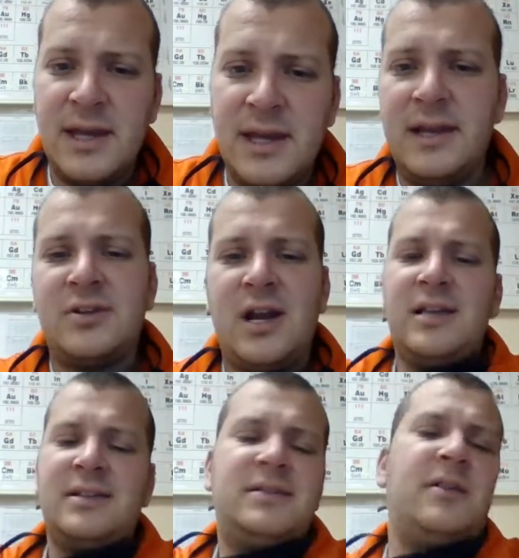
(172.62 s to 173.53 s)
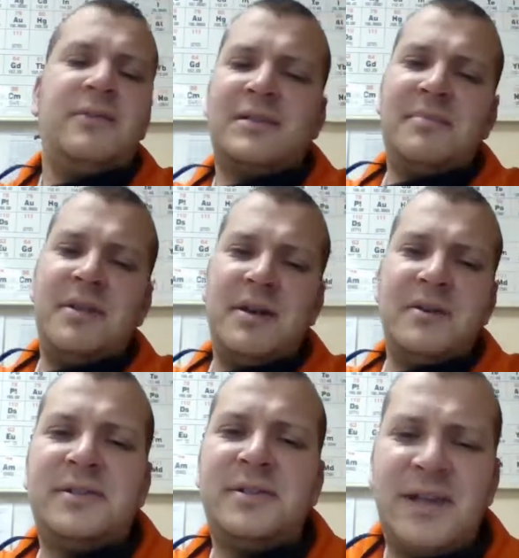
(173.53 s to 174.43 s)
try solving some of
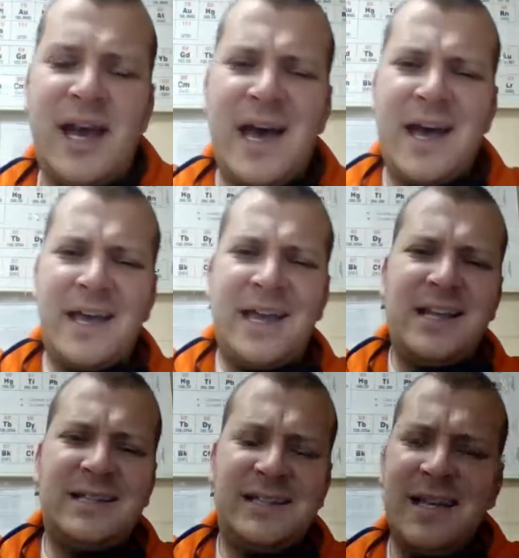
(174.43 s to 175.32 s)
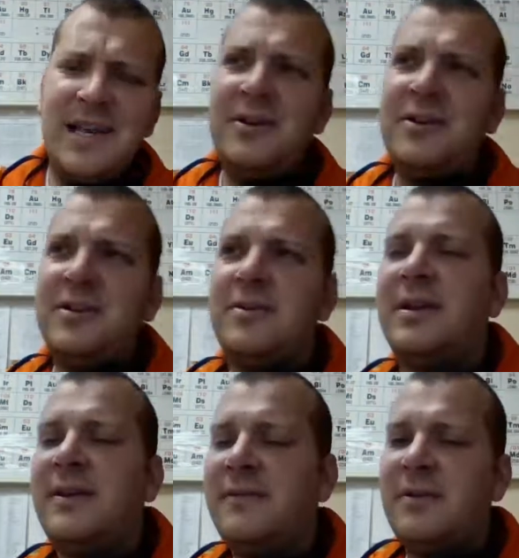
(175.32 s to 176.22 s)
those uh, and see how you're doing.
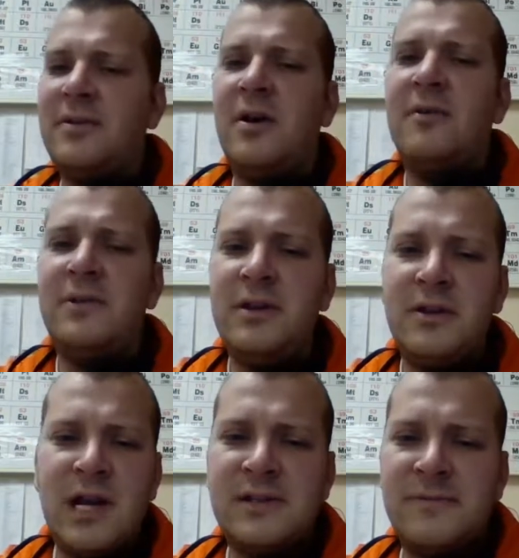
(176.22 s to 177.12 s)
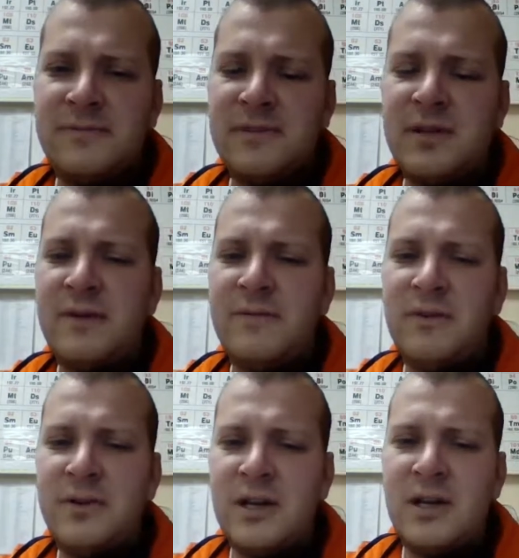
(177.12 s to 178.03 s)
If you're hopefully you guys are starting to
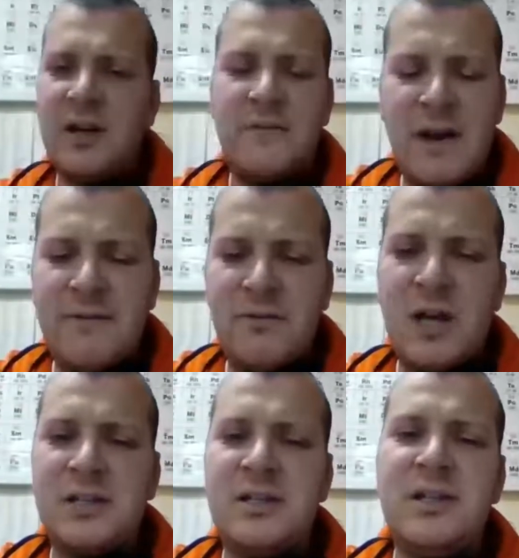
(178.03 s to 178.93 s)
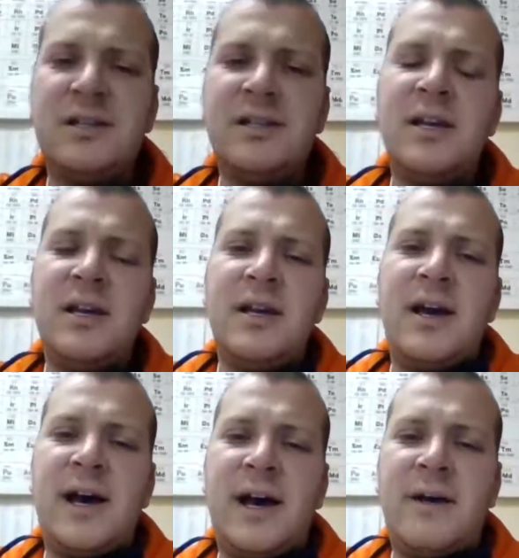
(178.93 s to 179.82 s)
feel good on the five questions.
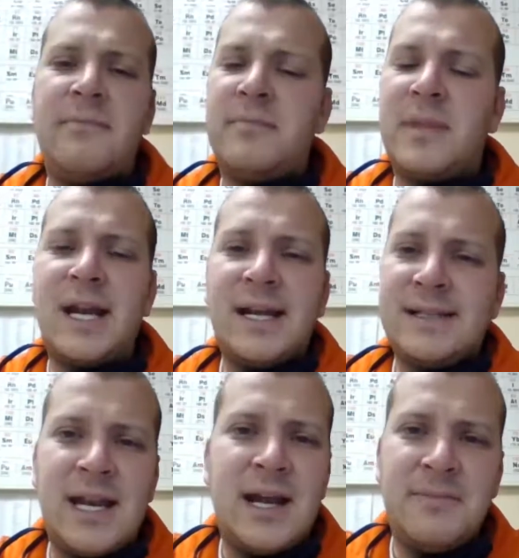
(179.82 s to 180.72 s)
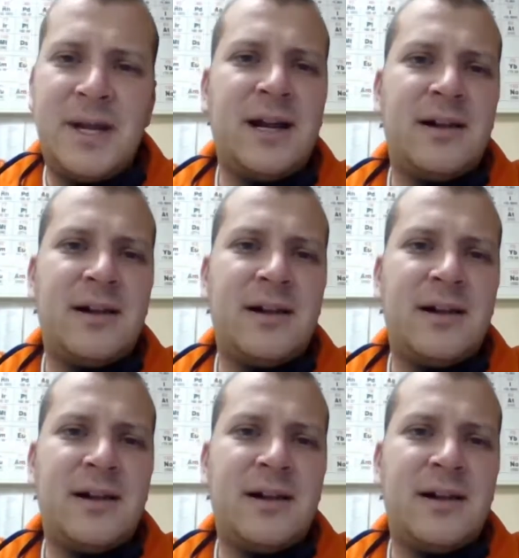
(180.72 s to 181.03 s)
Um, like I said, I am not